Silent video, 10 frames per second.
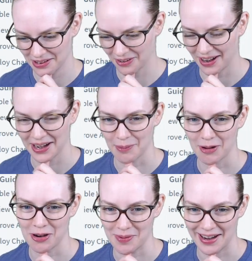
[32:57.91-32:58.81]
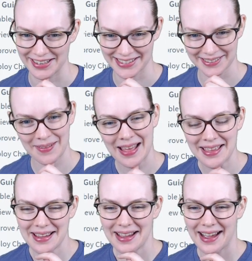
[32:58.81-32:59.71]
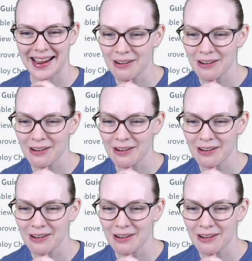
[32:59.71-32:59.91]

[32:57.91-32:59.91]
crying about Kubernetes. A Git